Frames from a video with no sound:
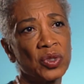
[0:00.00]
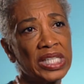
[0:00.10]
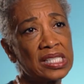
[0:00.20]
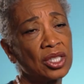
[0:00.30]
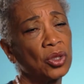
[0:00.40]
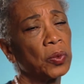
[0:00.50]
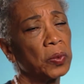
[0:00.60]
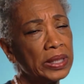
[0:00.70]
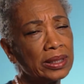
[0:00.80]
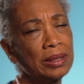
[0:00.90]
risk, you're
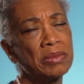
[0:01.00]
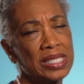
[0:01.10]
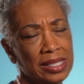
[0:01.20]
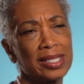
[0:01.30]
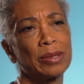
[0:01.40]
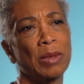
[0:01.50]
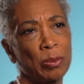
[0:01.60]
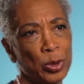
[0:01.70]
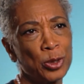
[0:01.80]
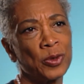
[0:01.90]
really missing some
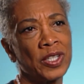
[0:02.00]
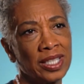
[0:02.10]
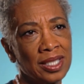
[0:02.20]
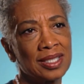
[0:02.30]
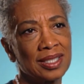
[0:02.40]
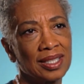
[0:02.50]
opportunities.